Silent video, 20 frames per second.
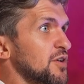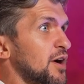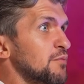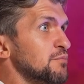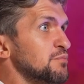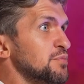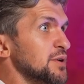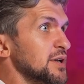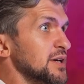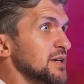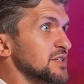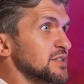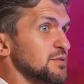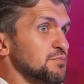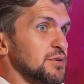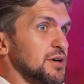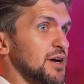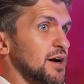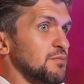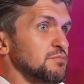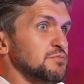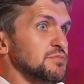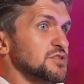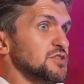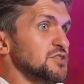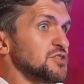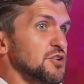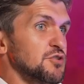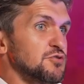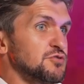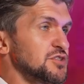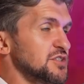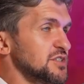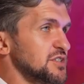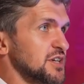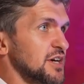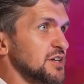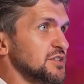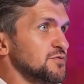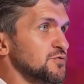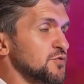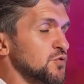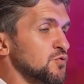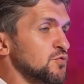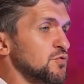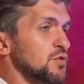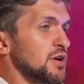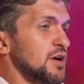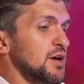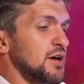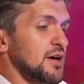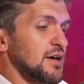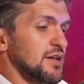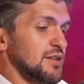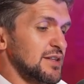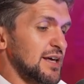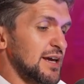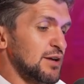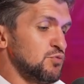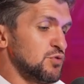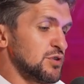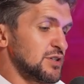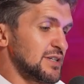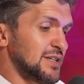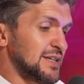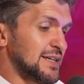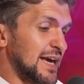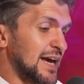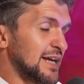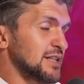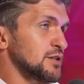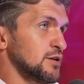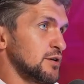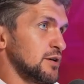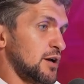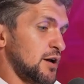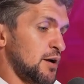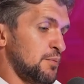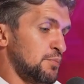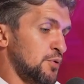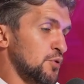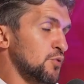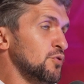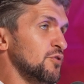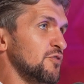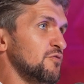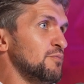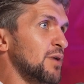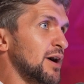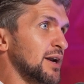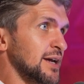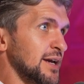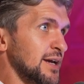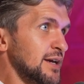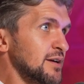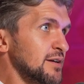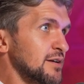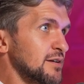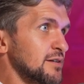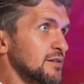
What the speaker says: companies and becomes so successful, they would get a pool of money.